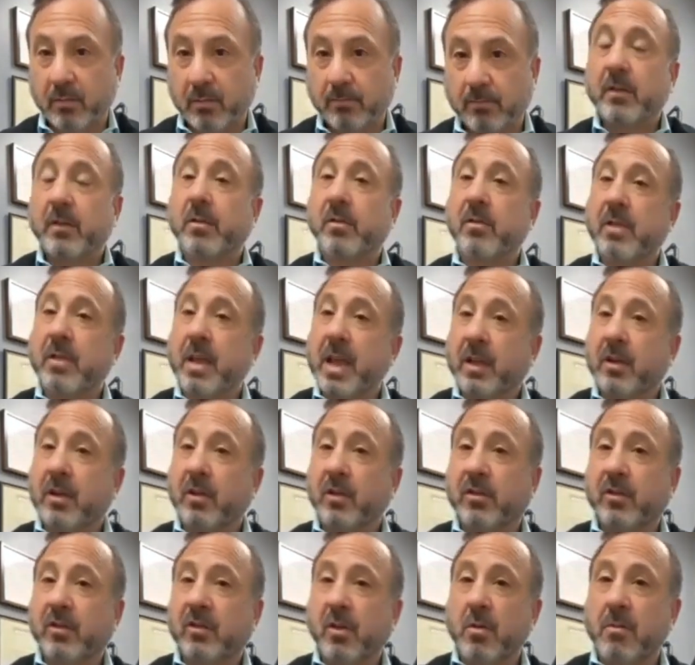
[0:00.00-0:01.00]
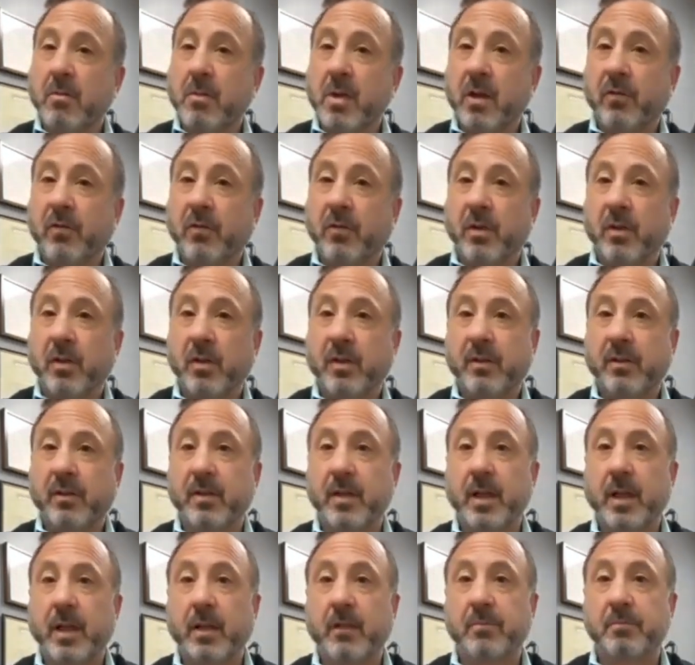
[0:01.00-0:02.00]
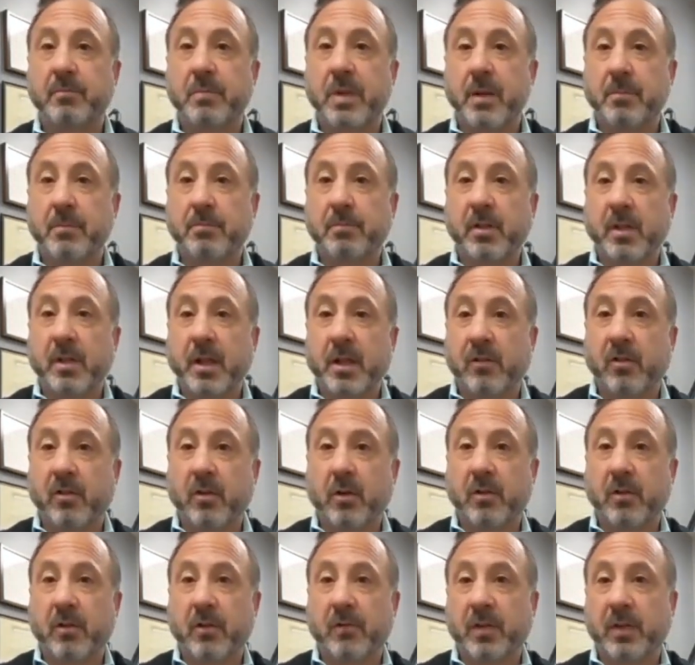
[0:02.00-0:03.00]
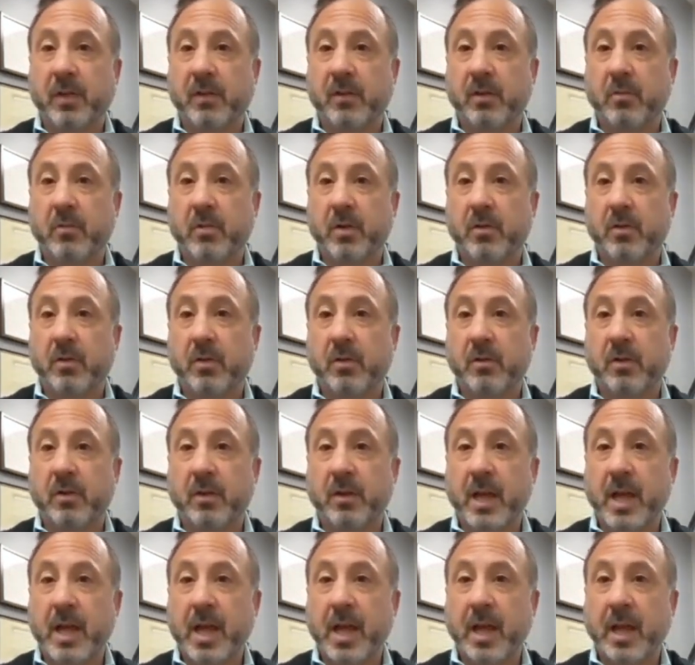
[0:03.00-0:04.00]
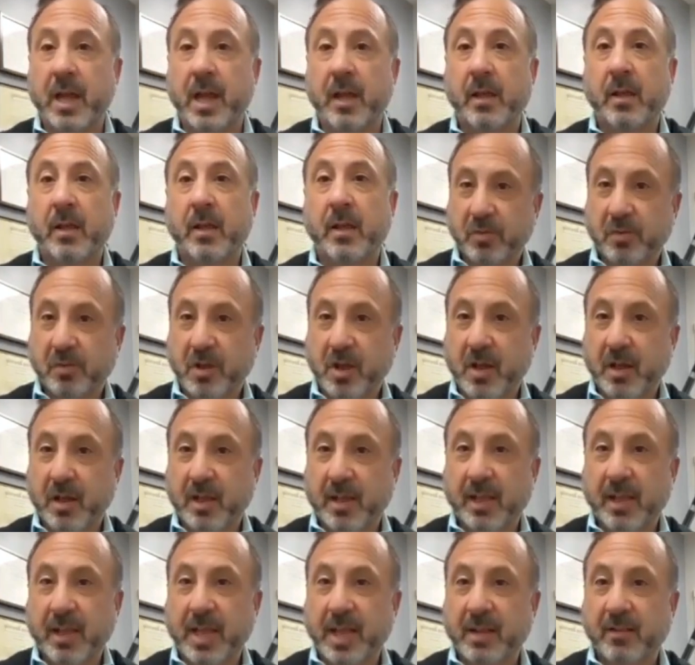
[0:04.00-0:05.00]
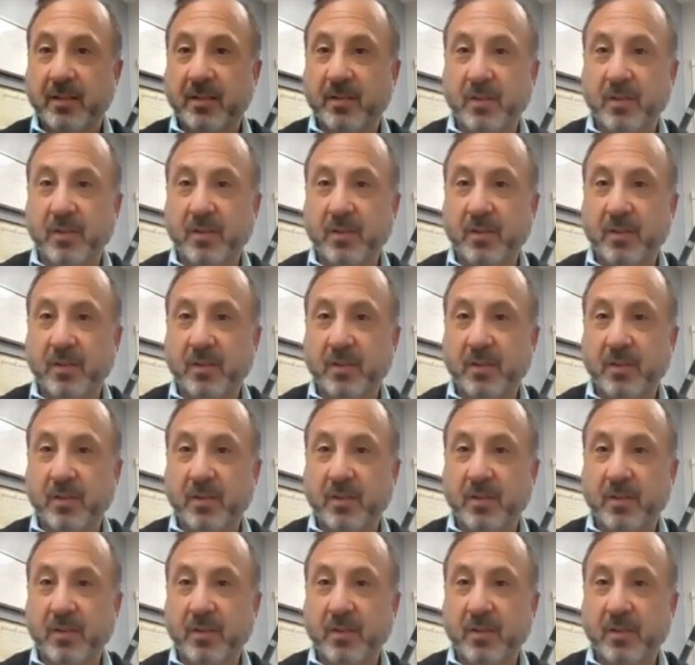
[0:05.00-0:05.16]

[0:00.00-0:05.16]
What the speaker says: So thank you so much for listening. It's been a pleasure to visit with you today. We'll talk again